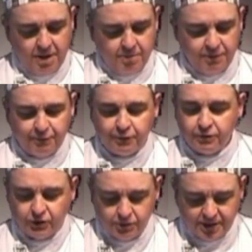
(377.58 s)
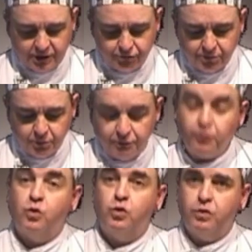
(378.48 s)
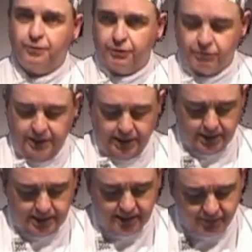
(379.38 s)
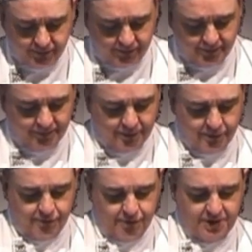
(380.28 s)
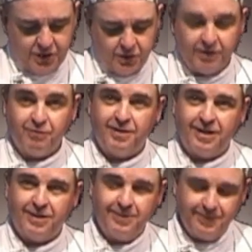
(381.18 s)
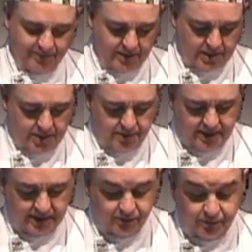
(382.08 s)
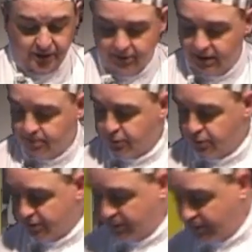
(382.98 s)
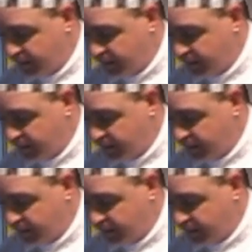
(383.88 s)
But first you must remove all of the green leaves from the cauliflower. That's very important.